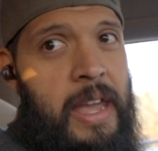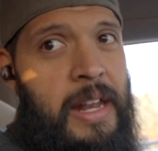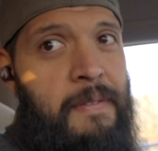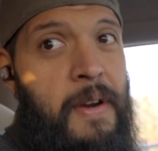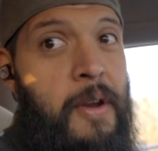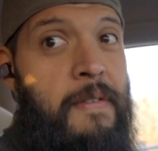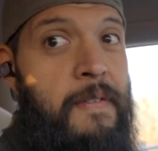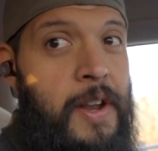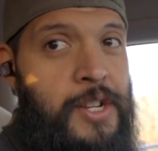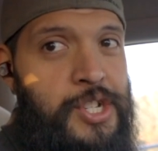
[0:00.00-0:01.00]
in a very
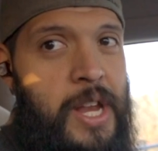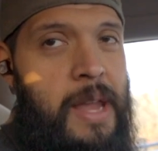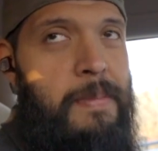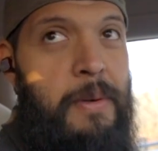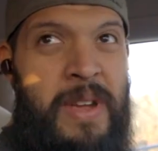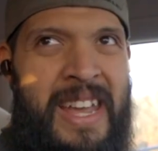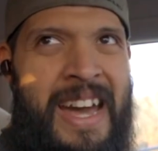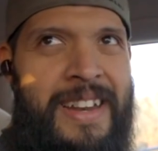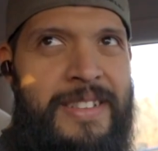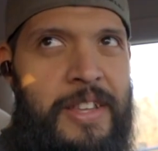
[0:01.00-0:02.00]
fun shape, and we
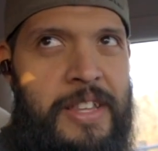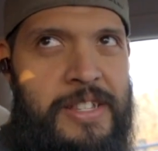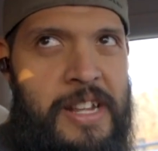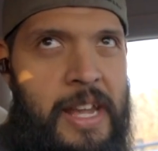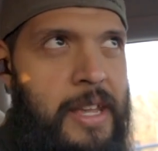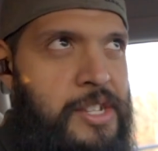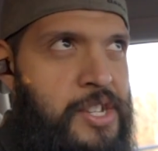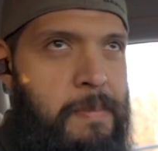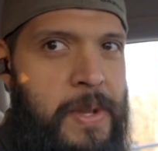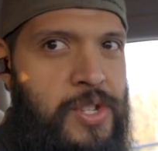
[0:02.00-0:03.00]
got into this like
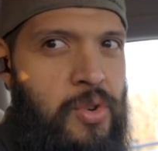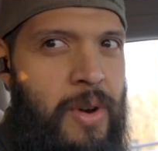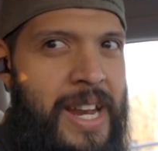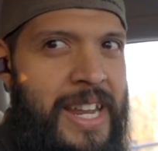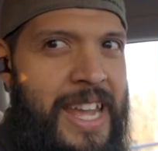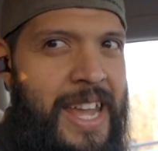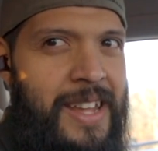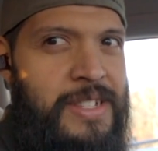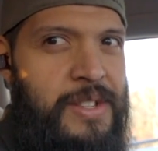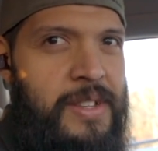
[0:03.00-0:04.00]
Chip and Joanna
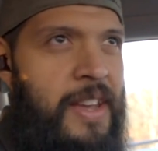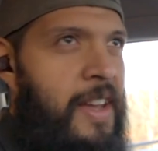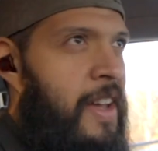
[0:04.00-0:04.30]
Gaines